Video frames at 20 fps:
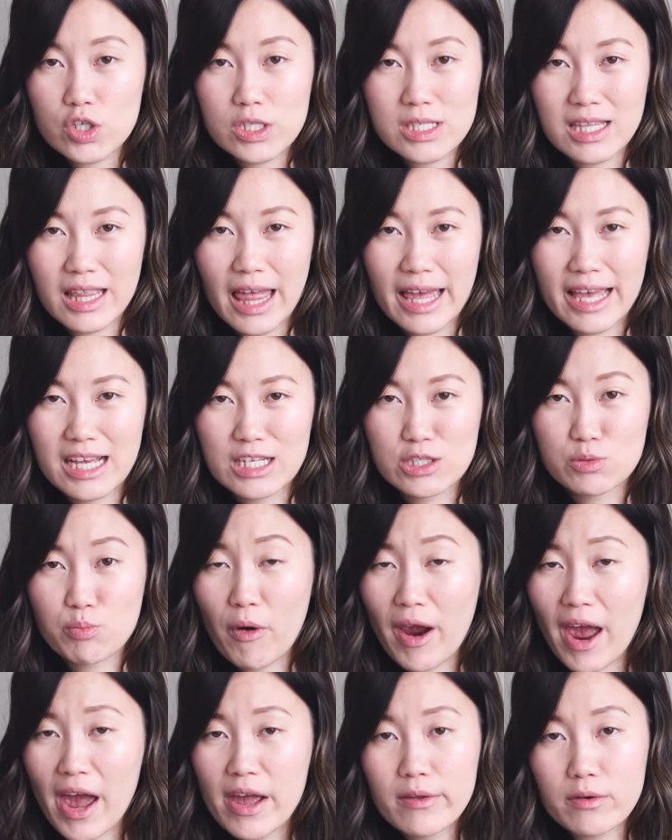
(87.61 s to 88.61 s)
just a leggings
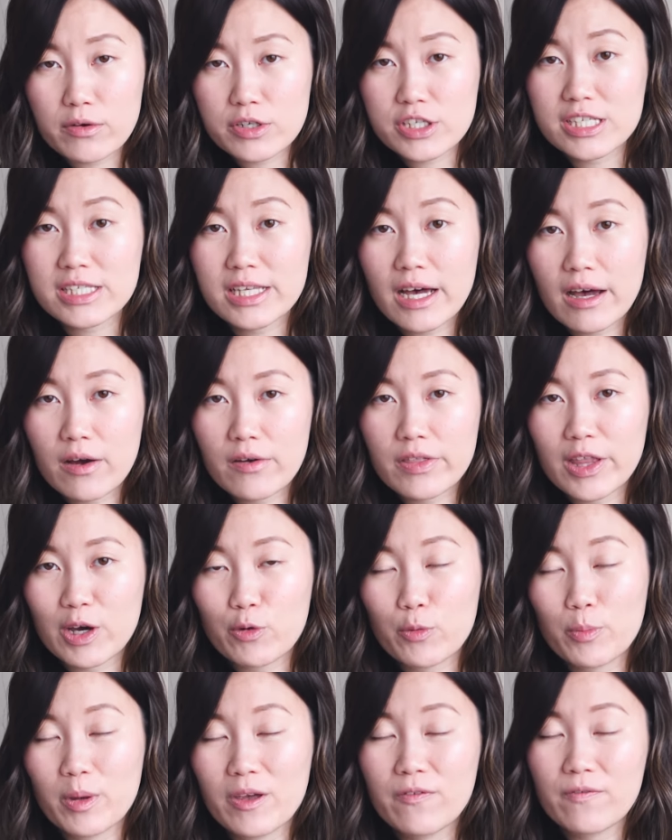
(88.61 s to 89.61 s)
brand or style
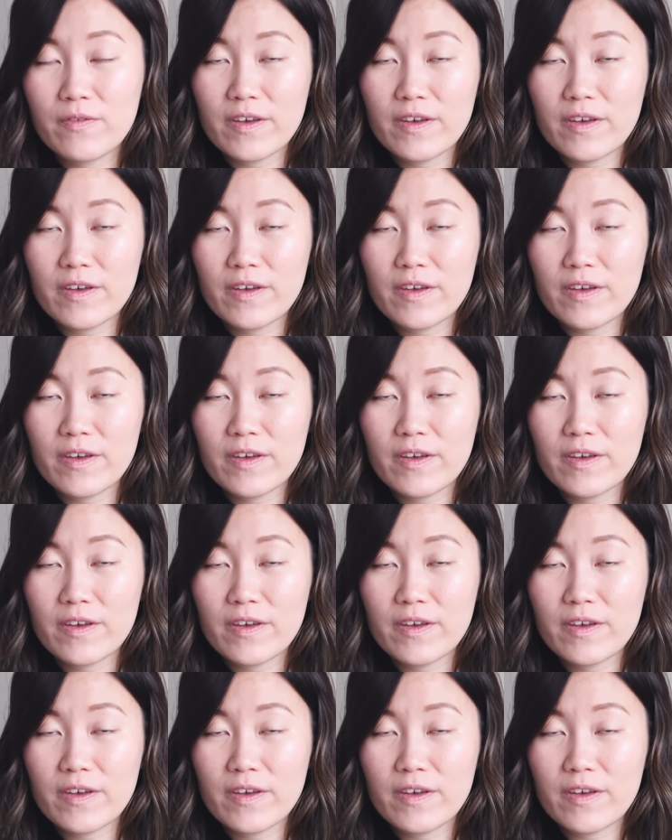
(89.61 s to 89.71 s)
that will be